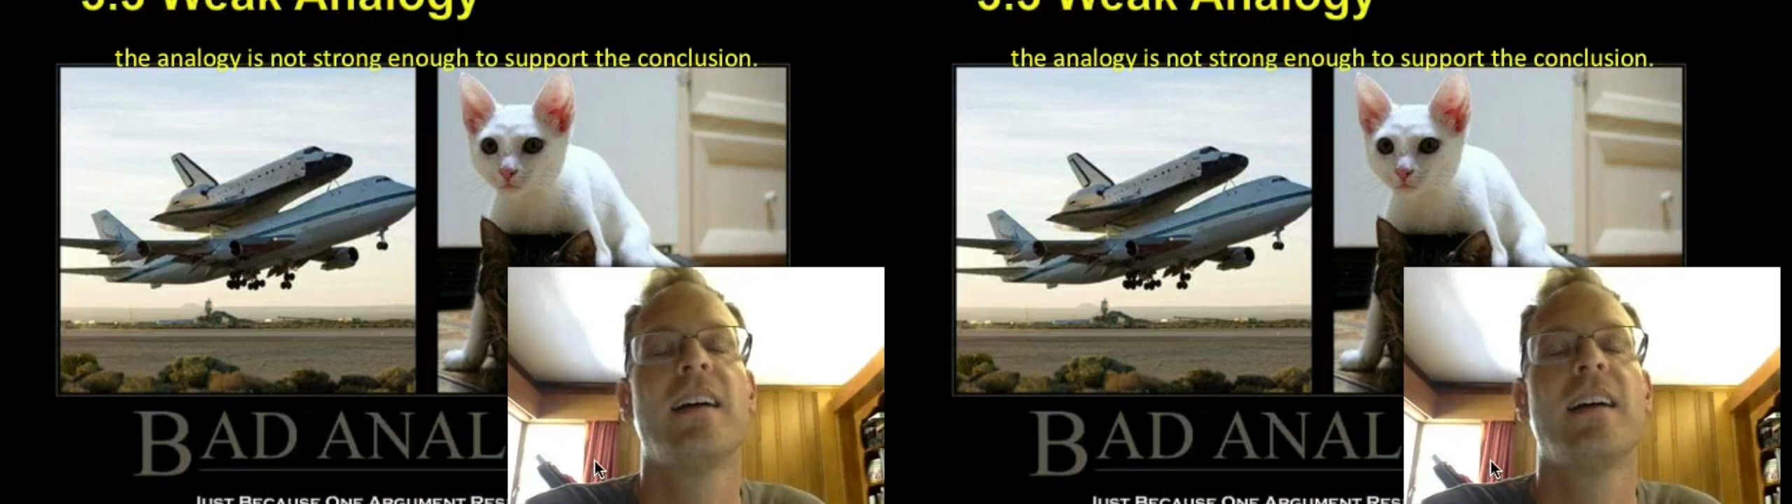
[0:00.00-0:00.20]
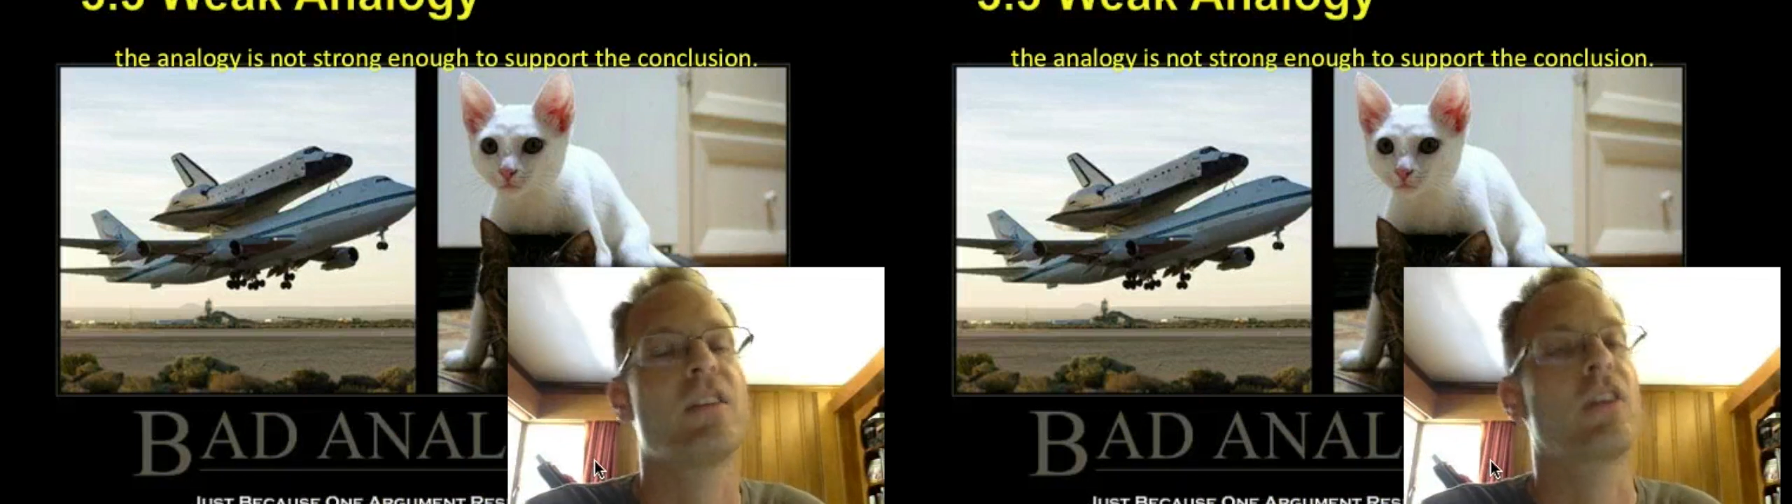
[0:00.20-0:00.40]

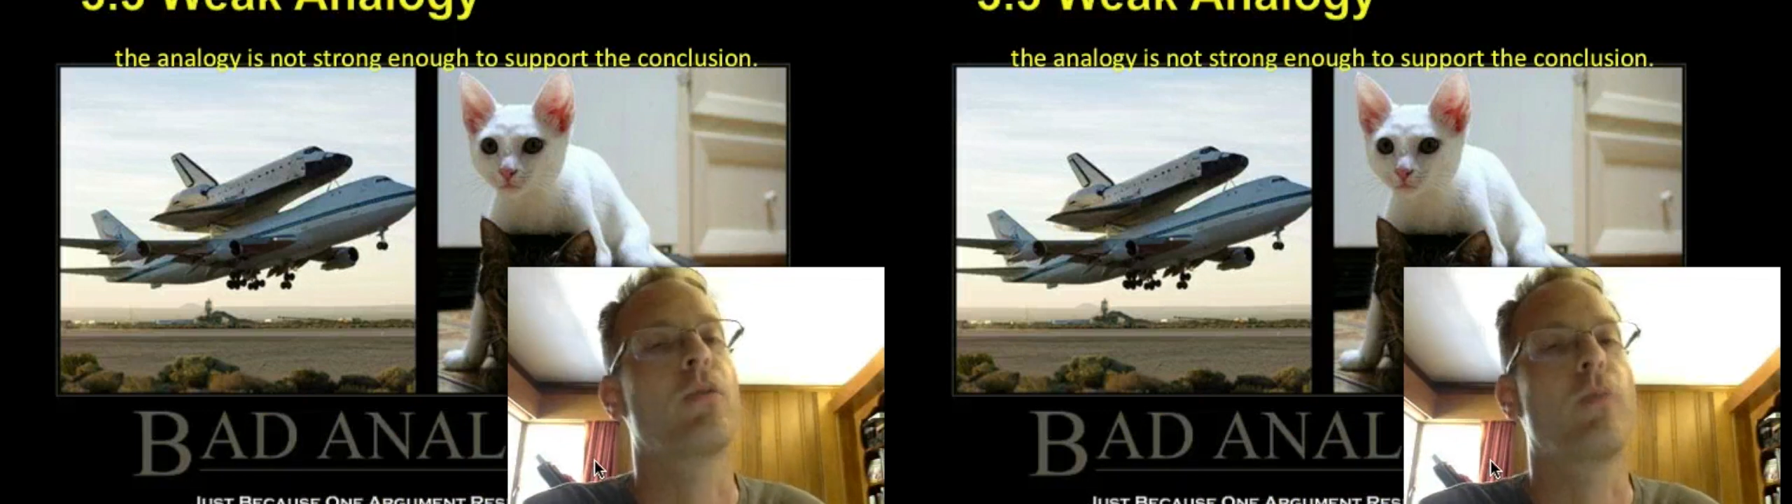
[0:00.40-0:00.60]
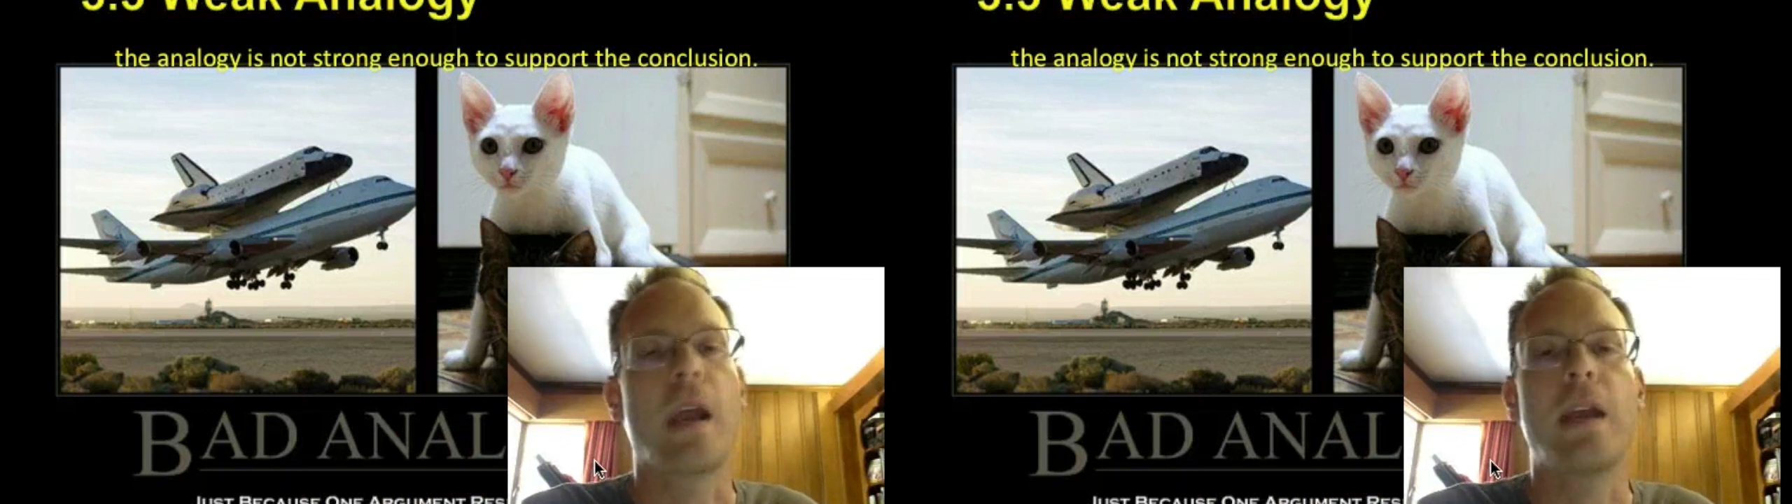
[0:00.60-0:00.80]
That's a
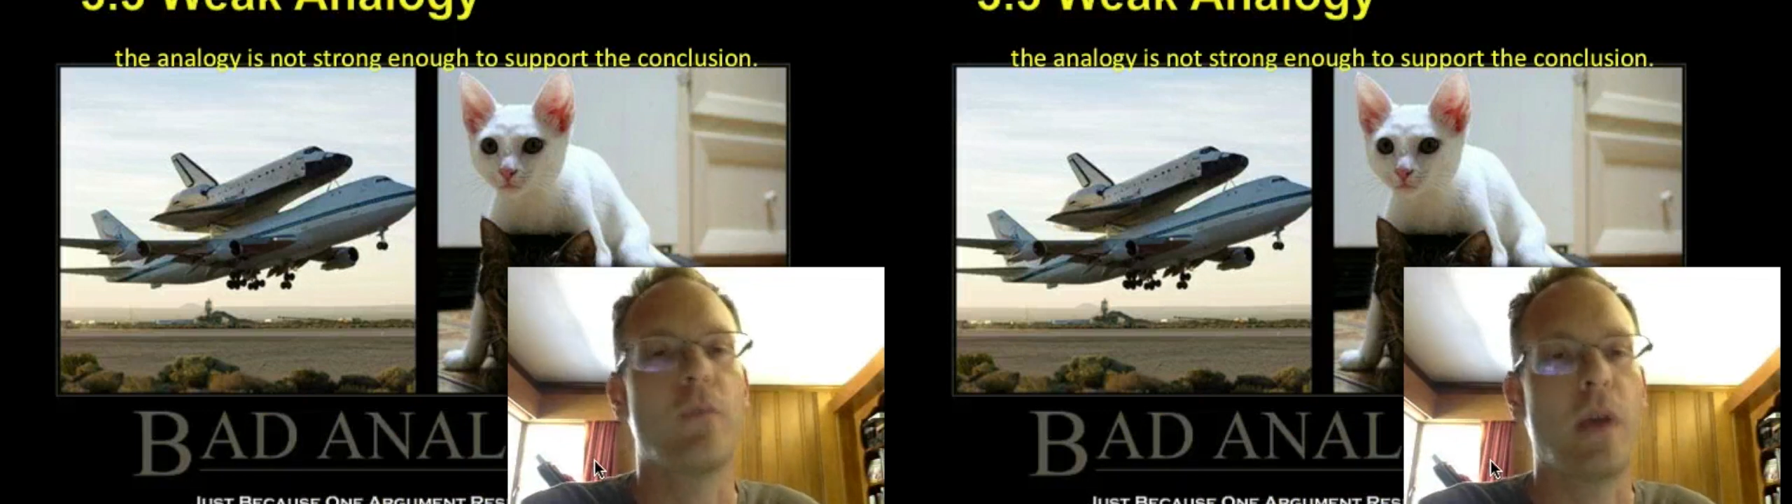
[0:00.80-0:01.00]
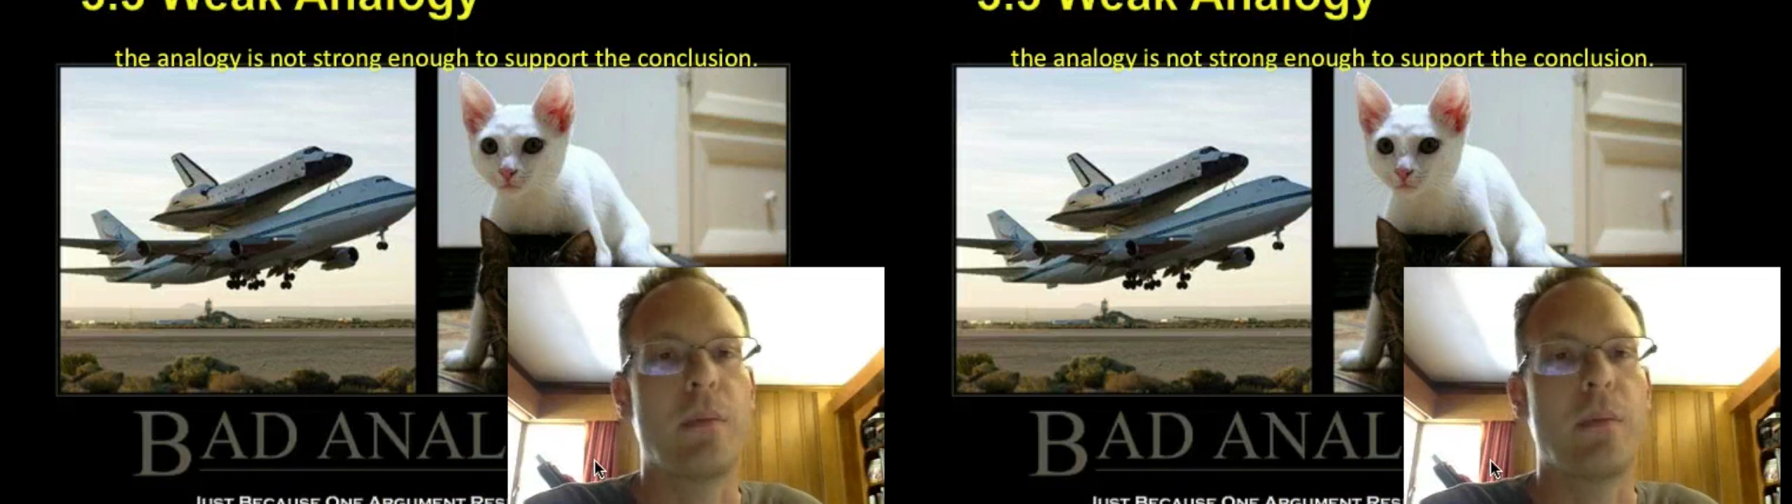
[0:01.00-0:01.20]
great
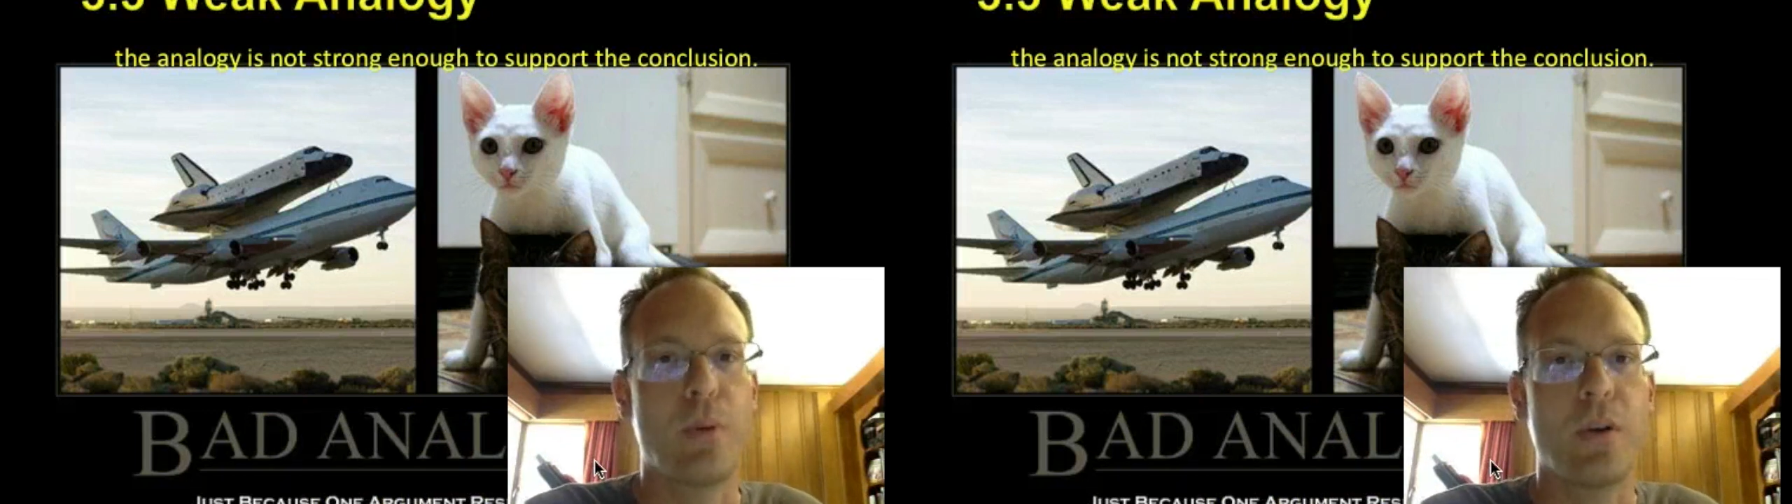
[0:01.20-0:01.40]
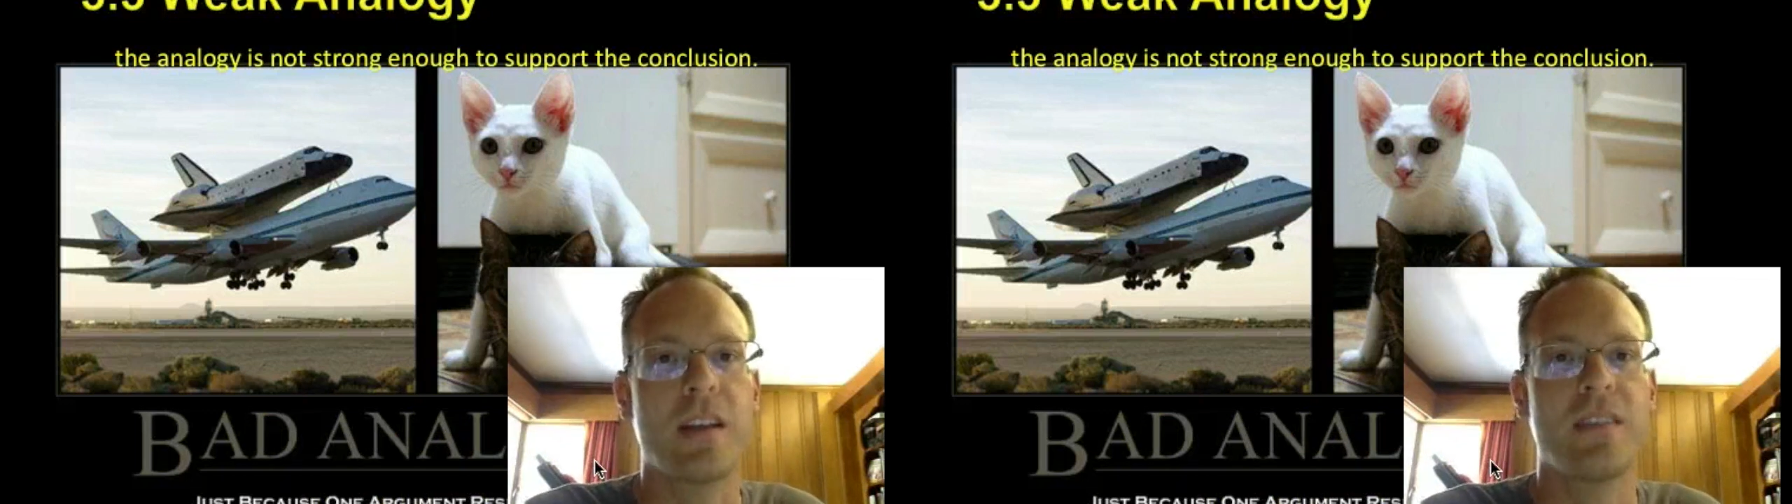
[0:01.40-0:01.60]
way to
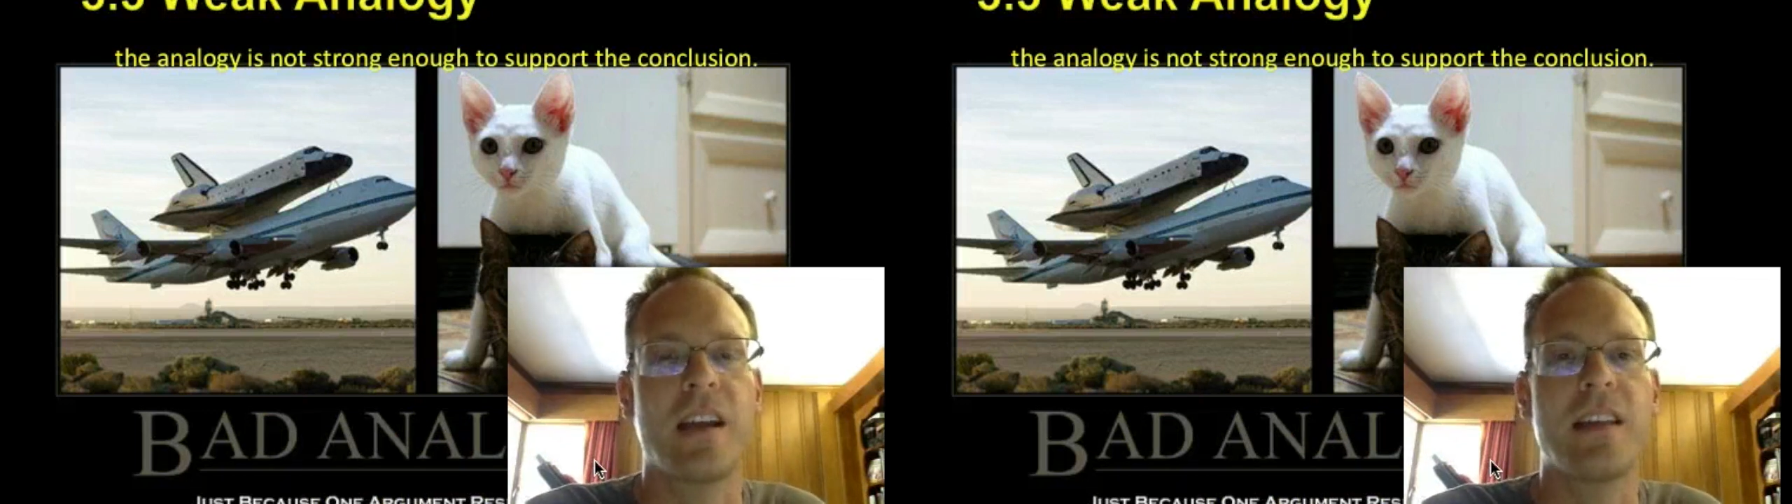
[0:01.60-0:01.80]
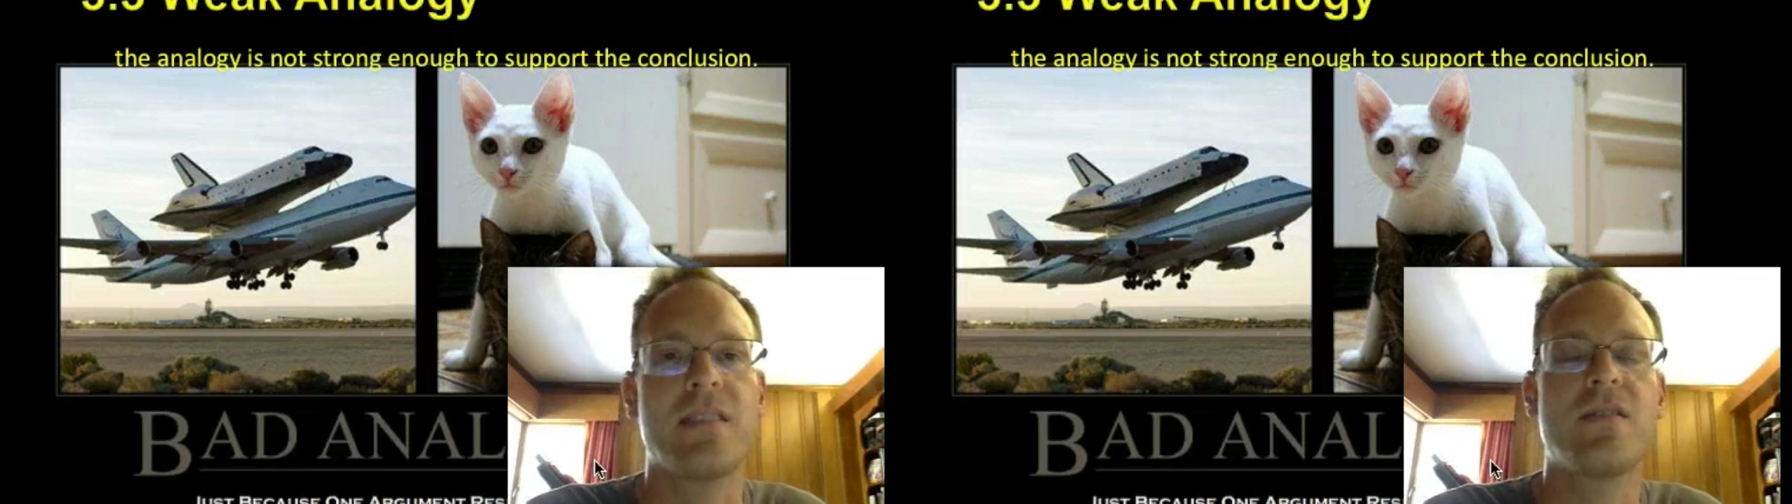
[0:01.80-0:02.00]
put it, right?